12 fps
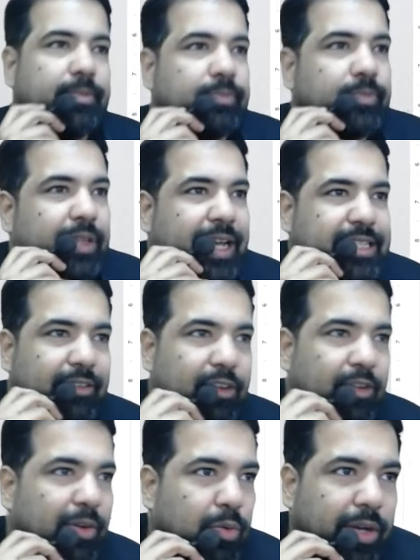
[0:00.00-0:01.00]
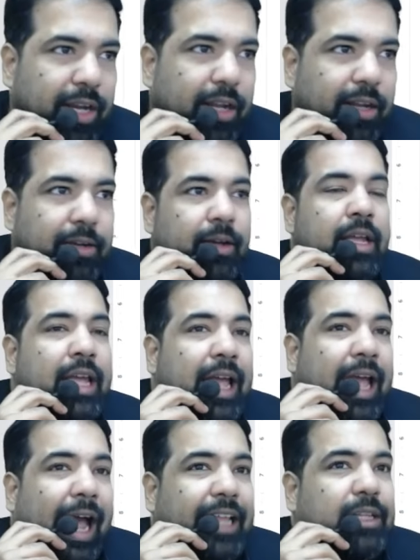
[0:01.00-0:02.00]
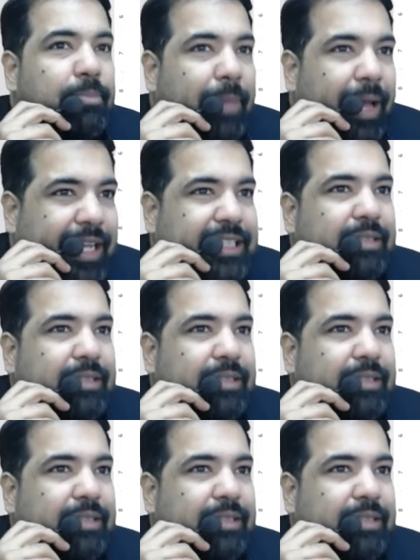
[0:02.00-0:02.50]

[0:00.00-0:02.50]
Guys, everyone okay till here? And the maximum